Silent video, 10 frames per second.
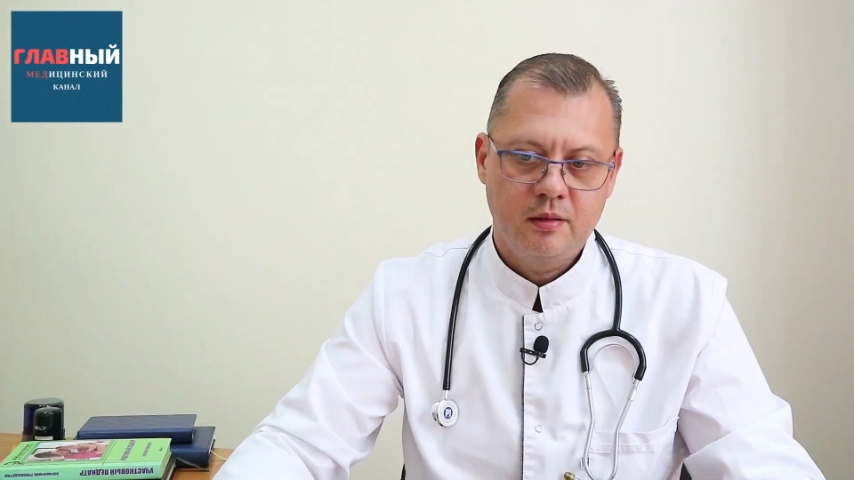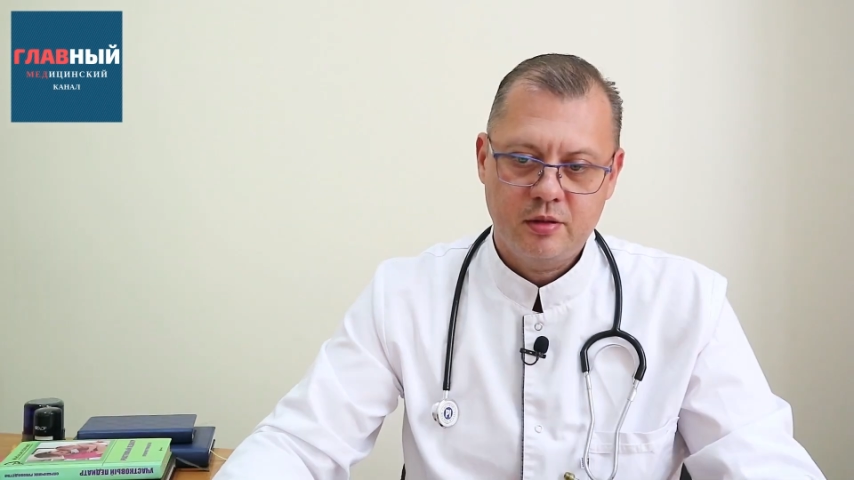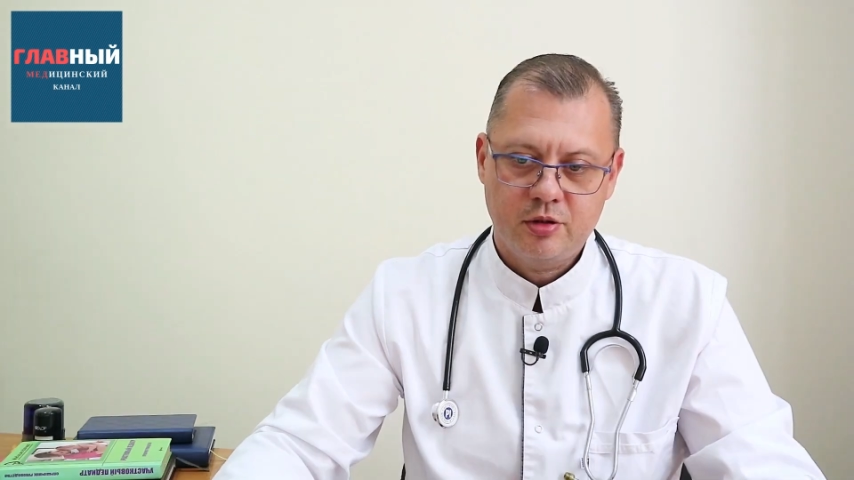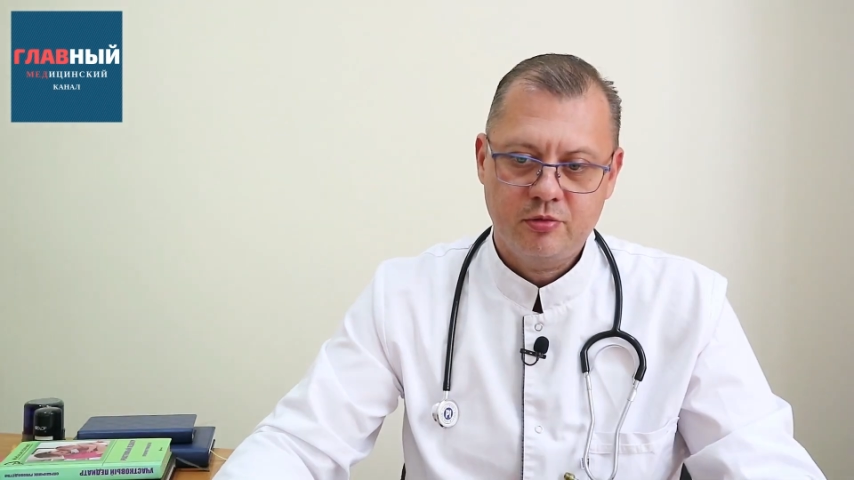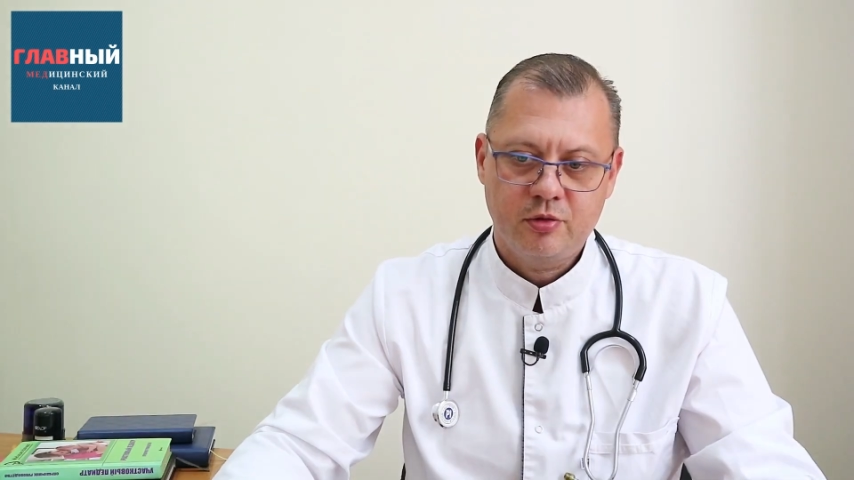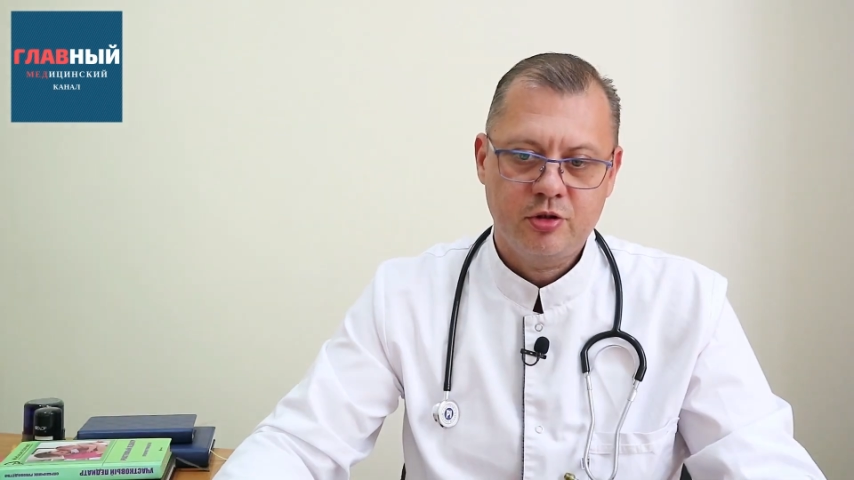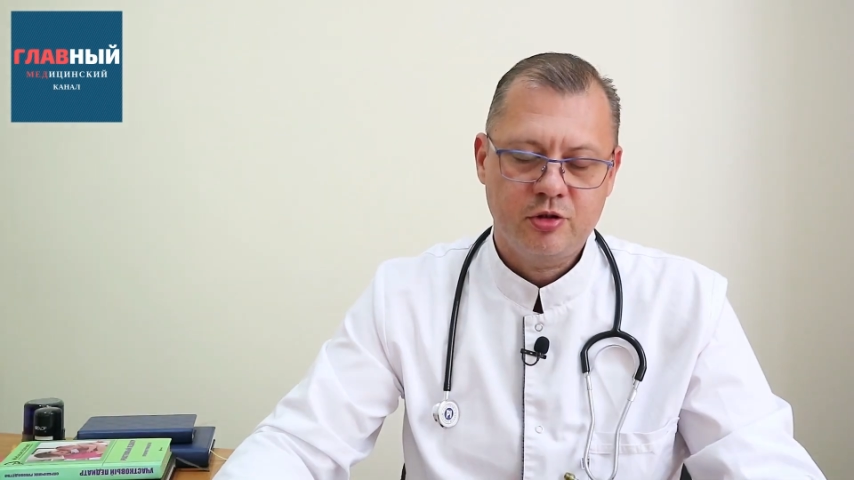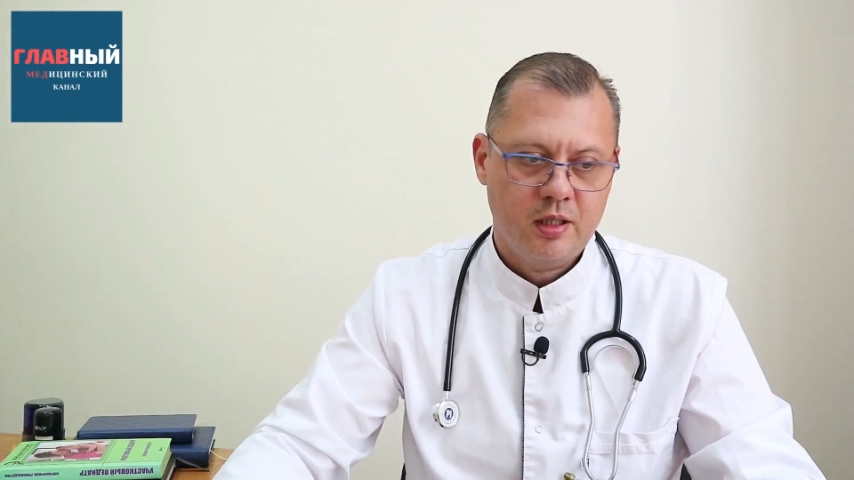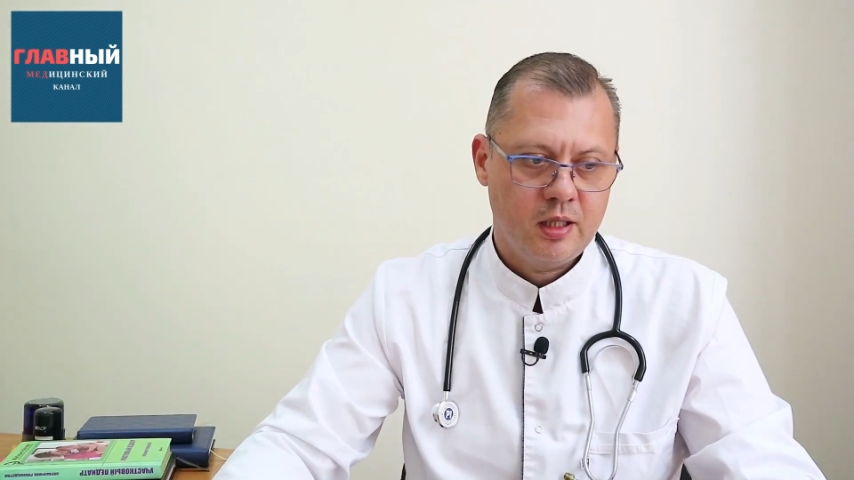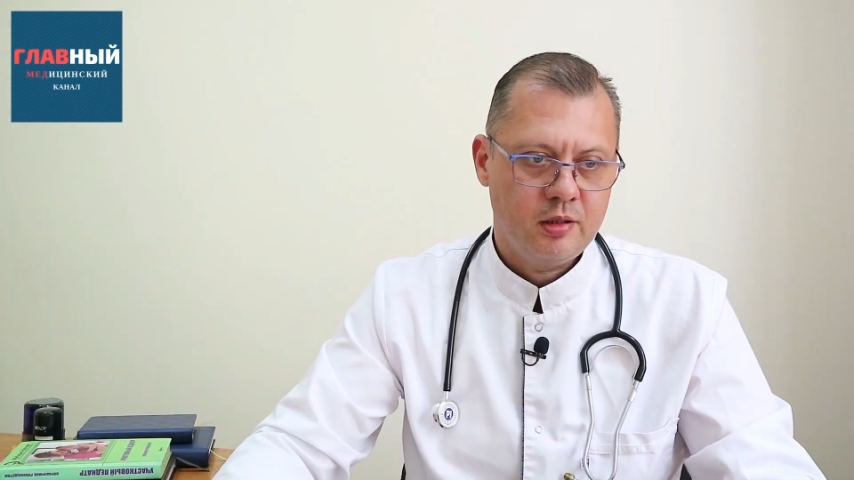The
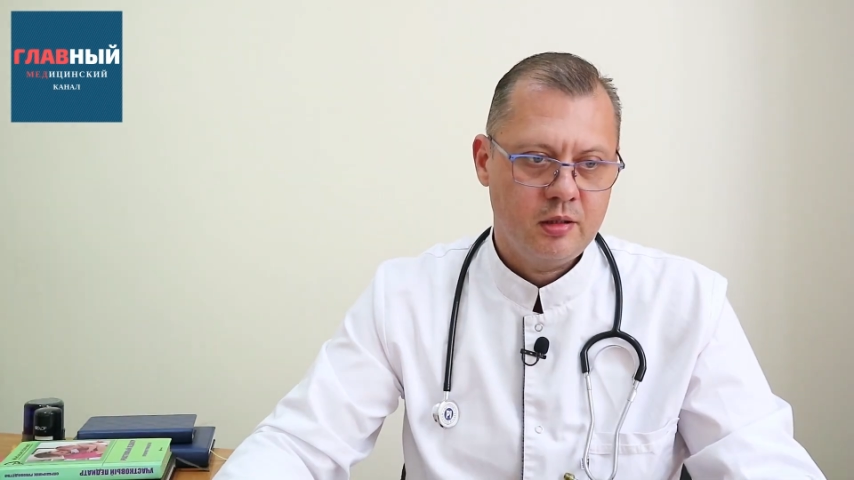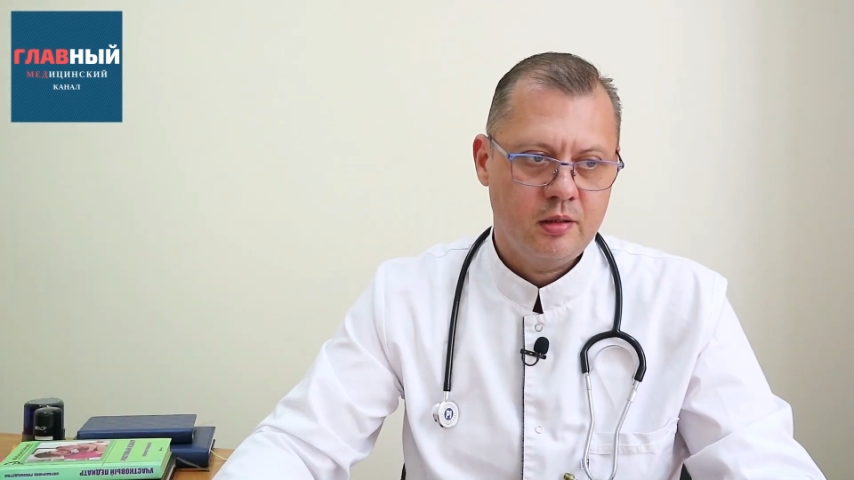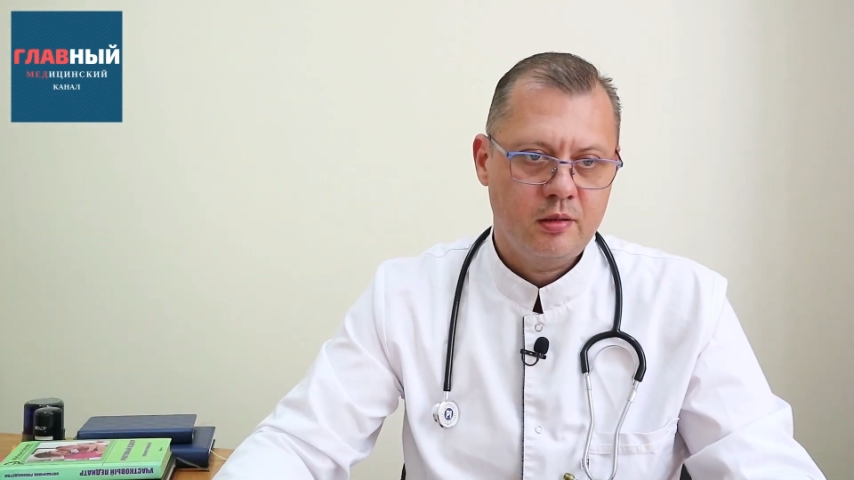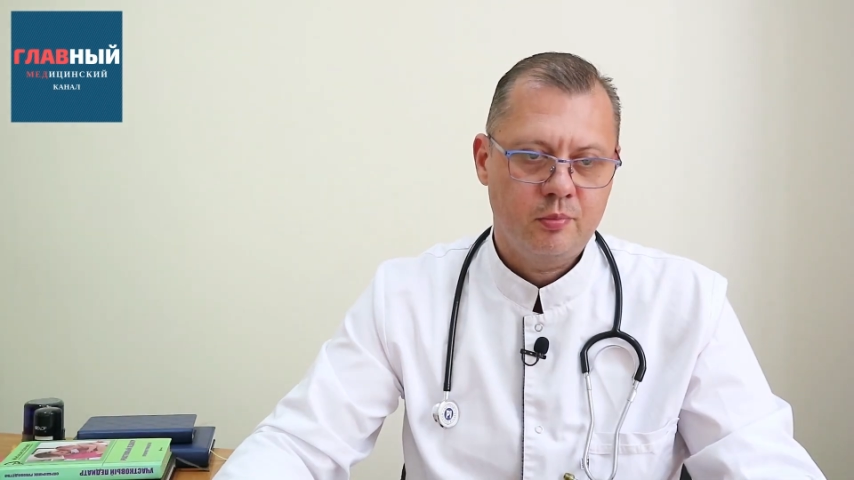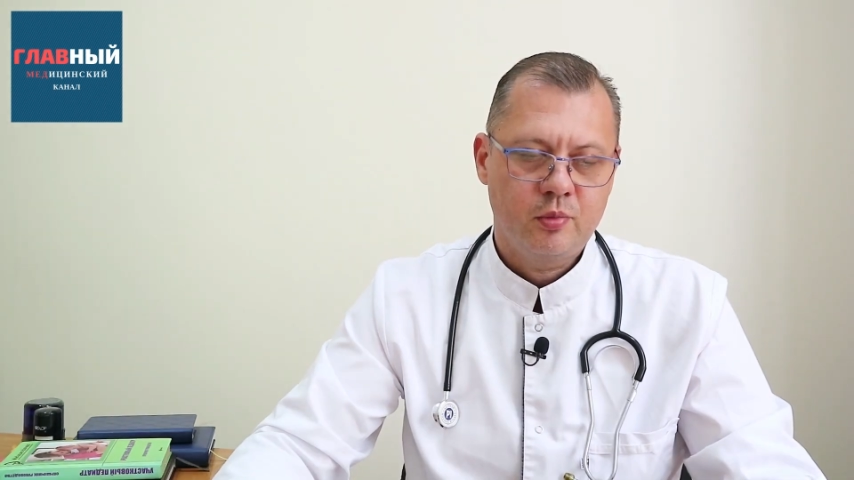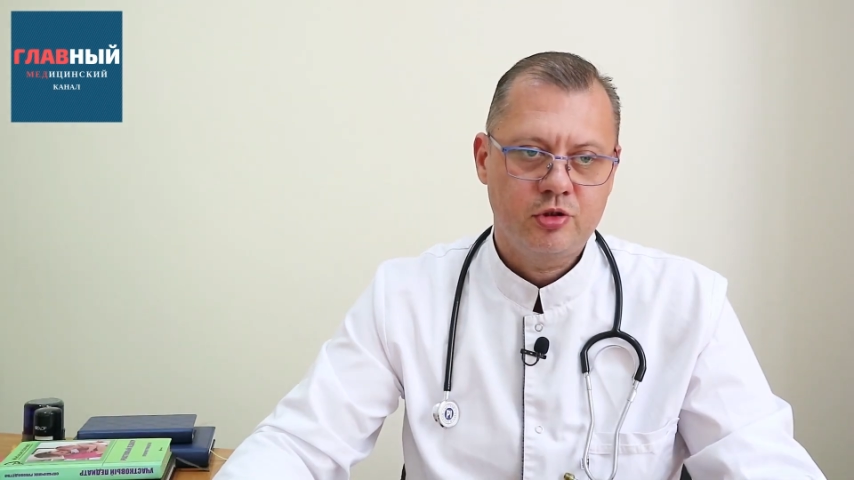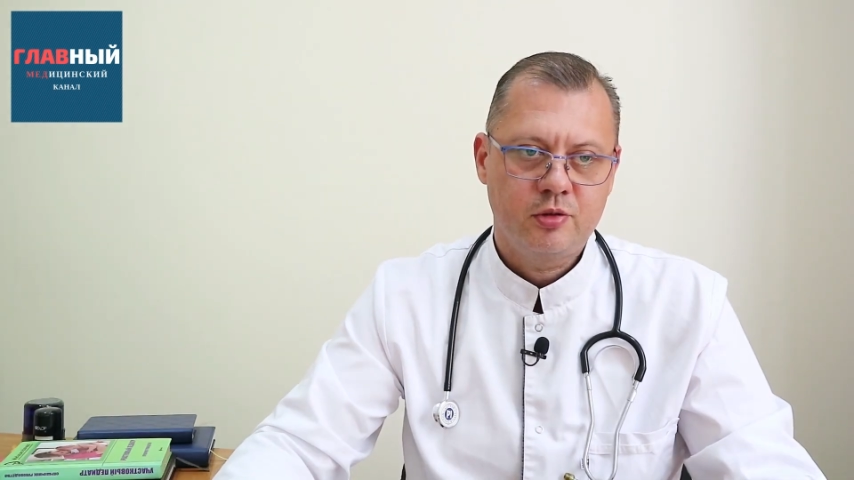first and most